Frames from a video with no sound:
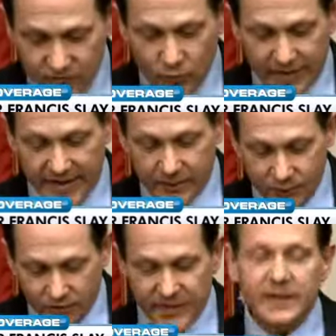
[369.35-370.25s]
this, we can't
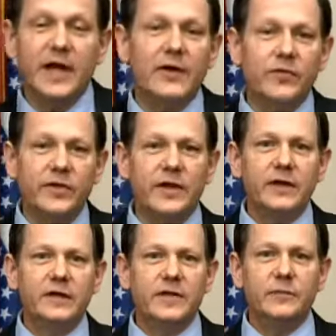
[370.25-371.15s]
predict
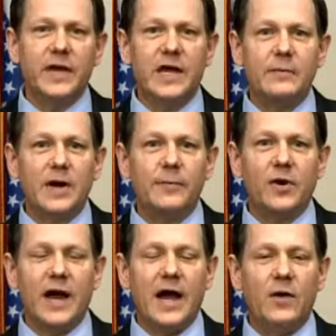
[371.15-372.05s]
everything that may come up
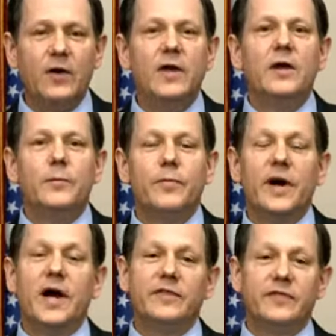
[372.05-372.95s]
or how,
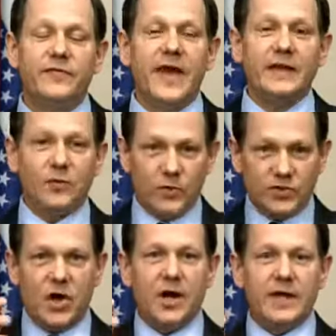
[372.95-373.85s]
but the fact that we're
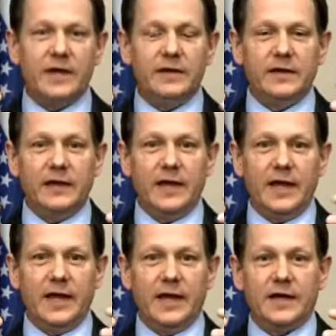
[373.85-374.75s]
talking
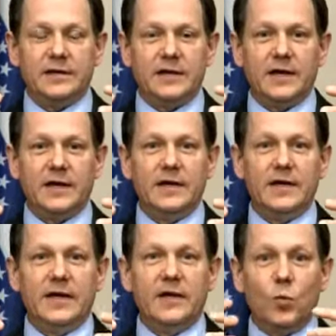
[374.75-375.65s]
and
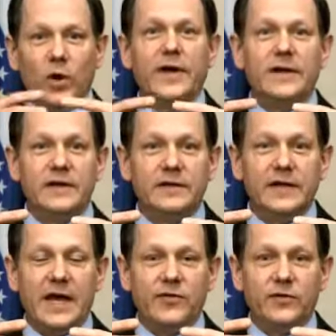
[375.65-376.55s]
working
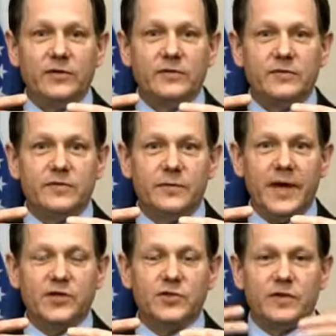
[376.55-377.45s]
together to
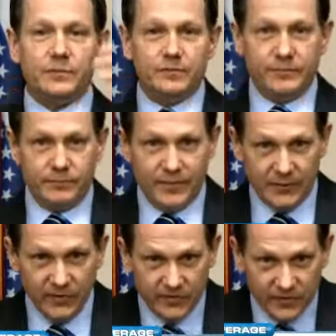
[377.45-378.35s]
make sure that
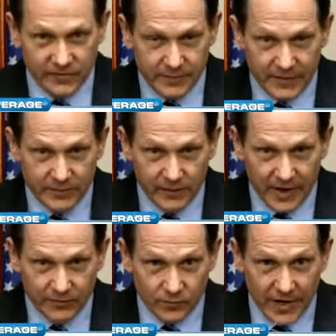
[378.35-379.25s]
people's First
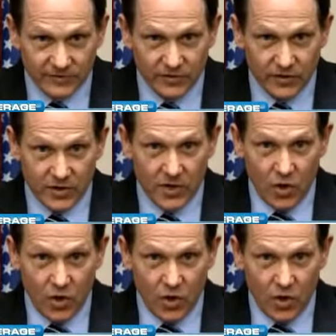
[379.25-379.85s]
Amendment rights are